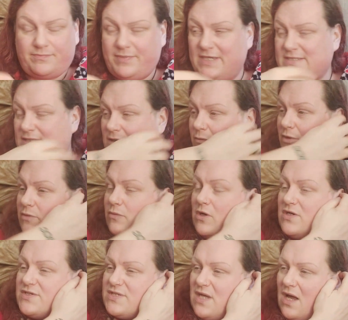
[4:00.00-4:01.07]
basically what it
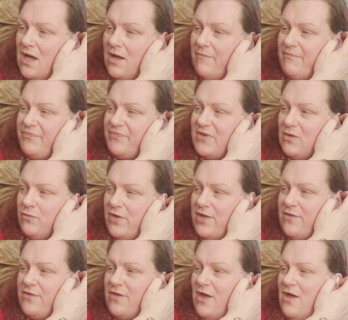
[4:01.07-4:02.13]
was.
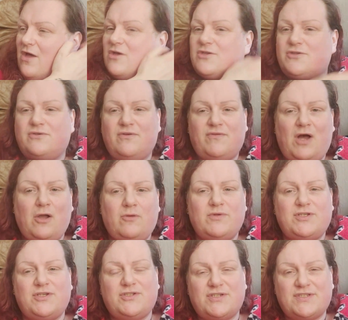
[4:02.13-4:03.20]
With sort of, I
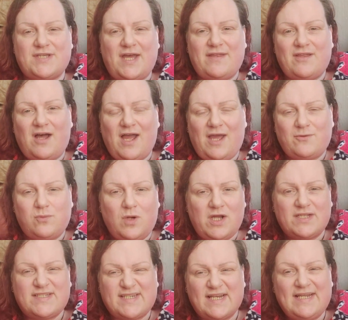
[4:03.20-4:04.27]
always used to say that I had
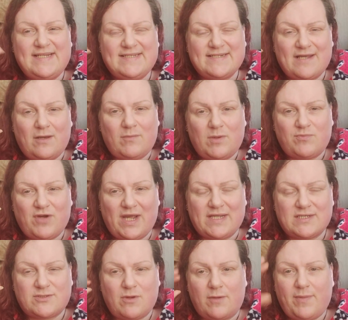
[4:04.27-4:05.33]
words deleted out of my
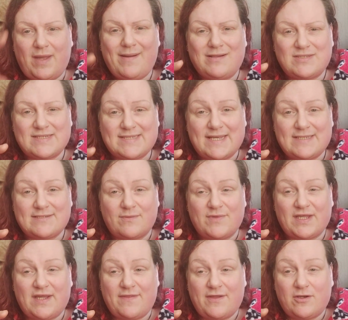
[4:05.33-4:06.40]
brain. So I'd be out to say
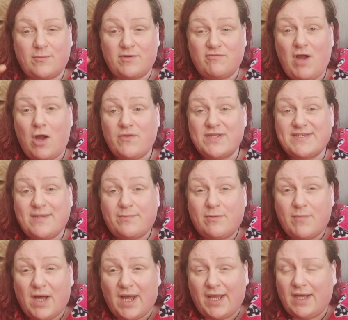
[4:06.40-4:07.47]
something and then it'd be right on the tip of
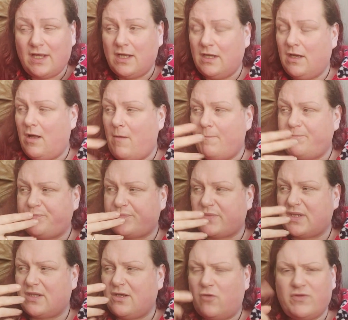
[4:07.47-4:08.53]
my,
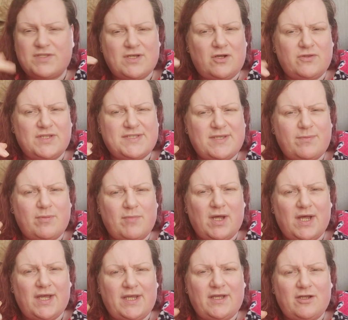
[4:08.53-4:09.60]
on the tip of
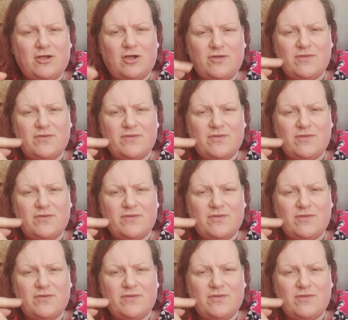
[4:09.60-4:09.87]
my,